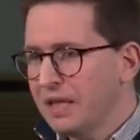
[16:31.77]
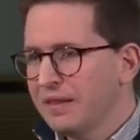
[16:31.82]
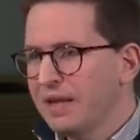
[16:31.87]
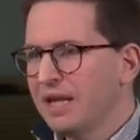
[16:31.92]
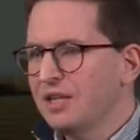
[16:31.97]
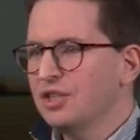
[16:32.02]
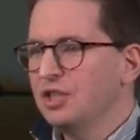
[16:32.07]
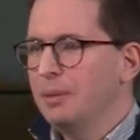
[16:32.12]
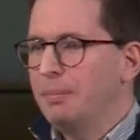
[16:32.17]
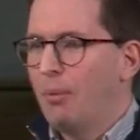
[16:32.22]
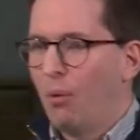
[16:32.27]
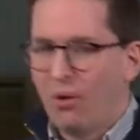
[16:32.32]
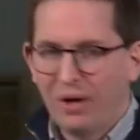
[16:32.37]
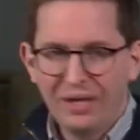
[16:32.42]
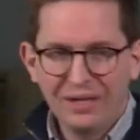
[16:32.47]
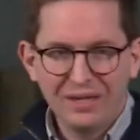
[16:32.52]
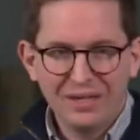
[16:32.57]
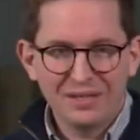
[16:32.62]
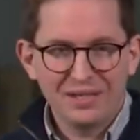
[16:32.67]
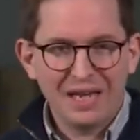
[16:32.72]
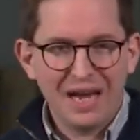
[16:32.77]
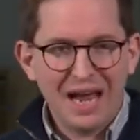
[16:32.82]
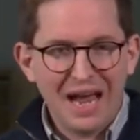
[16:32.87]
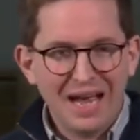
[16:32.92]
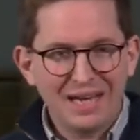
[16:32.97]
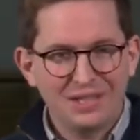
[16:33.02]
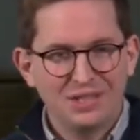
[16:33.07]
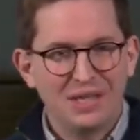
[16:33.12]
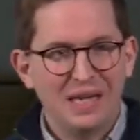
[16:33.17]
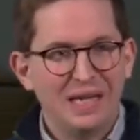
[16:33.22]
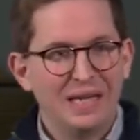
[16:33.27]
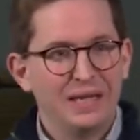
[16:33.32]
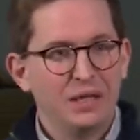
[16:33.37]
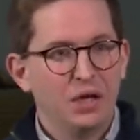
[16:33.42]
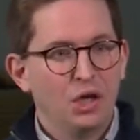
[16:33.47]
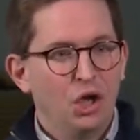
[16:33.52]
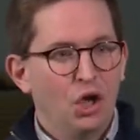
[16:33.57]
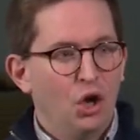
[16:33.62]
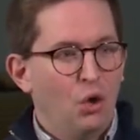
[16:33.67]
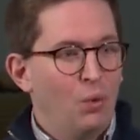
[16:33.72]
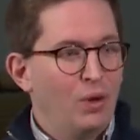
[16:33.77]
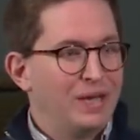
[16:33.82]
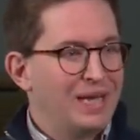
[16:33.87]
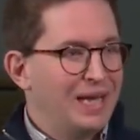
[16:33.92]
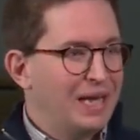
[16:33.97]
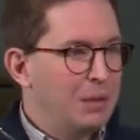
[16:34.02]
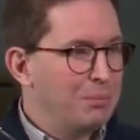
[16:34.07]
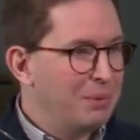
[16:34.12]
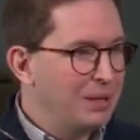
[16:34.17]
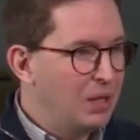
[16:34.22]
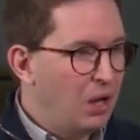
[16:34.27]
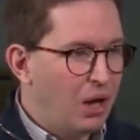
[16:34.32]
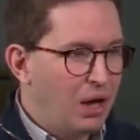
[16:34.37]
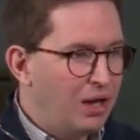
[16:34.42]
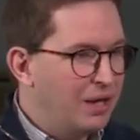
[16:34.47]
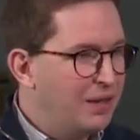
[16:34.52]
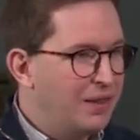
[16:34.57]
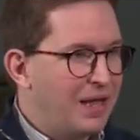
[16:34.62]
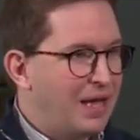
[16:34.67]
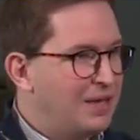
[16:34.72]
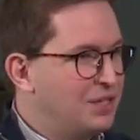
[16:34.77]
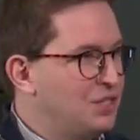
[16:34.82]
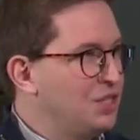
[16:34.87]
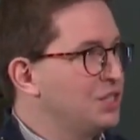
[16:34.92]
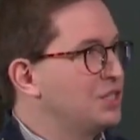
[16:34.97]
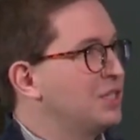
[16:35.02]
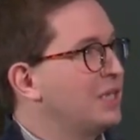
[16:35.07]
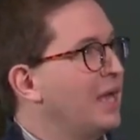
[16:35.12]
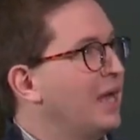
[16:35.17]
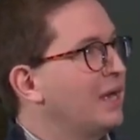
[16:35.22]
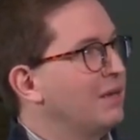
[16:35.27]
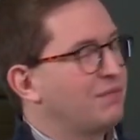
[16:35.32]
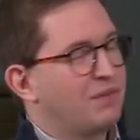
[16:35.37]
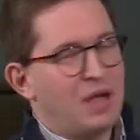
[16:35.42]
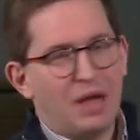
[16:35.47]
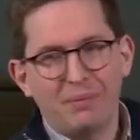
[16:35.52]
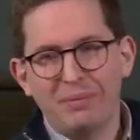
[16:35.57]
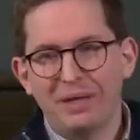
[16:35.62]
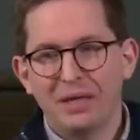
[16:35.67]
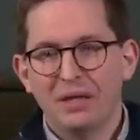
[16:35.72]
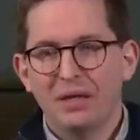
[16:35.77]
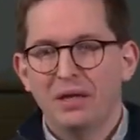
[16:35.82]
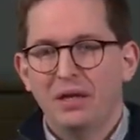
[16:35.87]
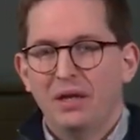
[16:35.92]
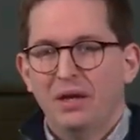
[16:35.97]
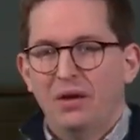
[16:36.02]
That's the point, is that actually we're getting beyond that just kind of coming